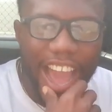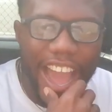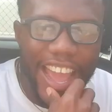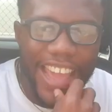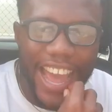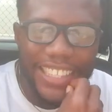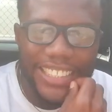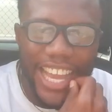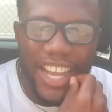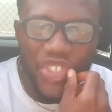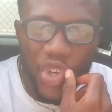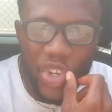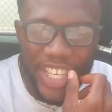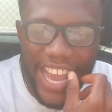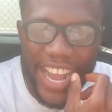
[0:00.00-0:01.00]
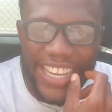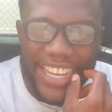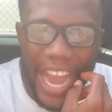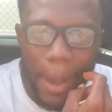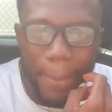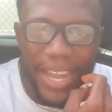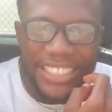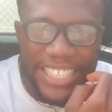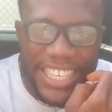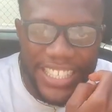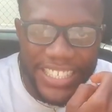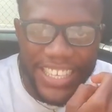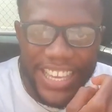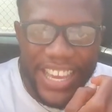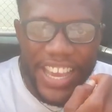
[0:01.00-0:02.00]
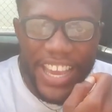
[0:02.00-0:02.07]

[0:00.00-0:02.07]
a dear junior Kaaba din